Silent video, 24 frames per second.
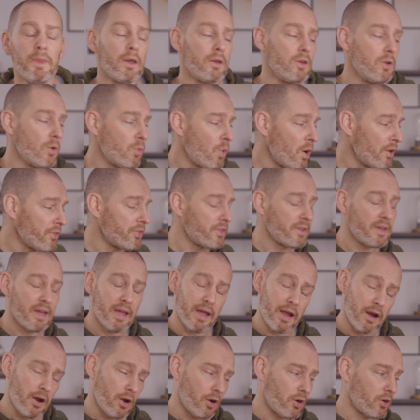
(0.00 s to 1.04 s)
you want the
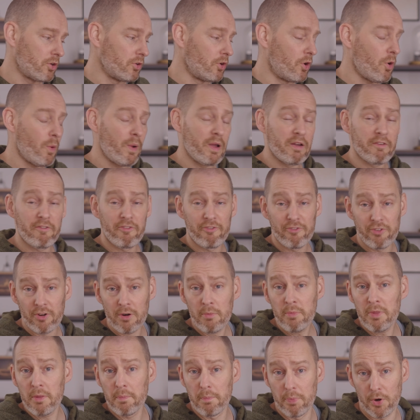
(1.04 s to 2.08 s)
air going
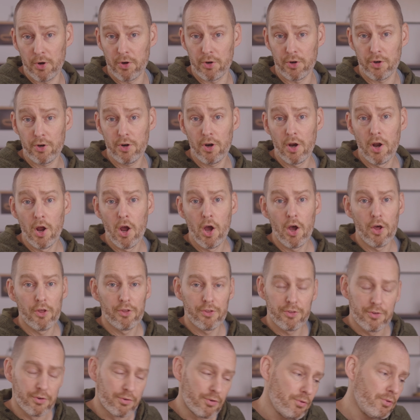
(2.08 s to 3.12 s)
from the burner
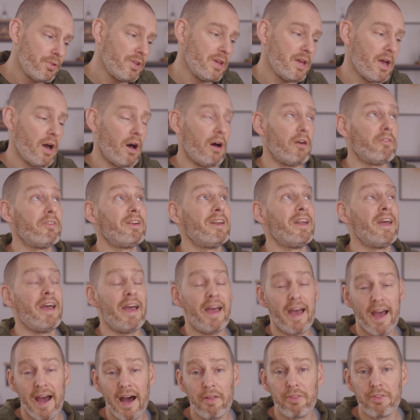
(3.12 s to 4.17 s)
through the oven
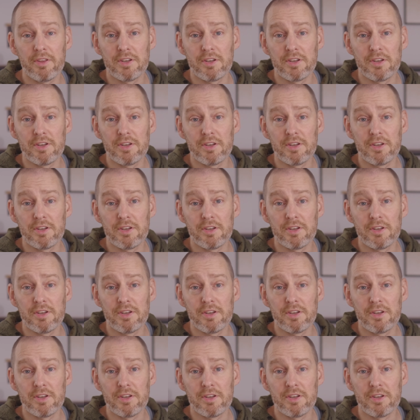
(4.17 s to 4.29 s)
out the